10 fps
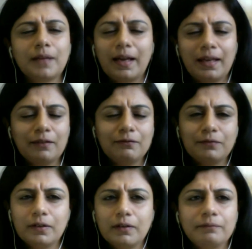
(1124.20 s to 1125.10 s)
I have
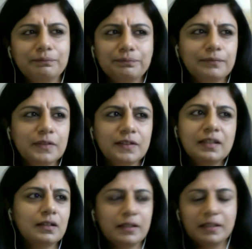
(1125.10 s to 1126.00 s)

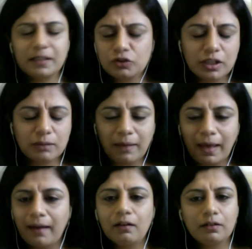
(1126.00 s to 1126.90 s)
seen her in extreme
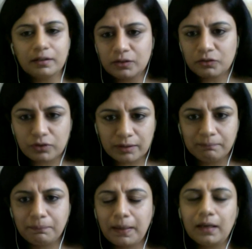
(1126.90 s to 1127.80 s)
anger, in
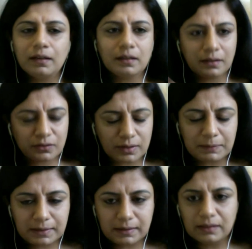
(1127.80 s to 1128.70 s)
extreme pain, in
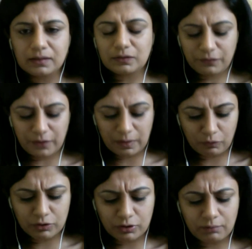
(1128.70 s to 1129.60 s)
extreme states of
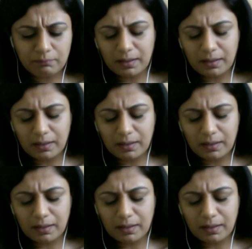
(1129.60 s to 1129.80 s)
emotion.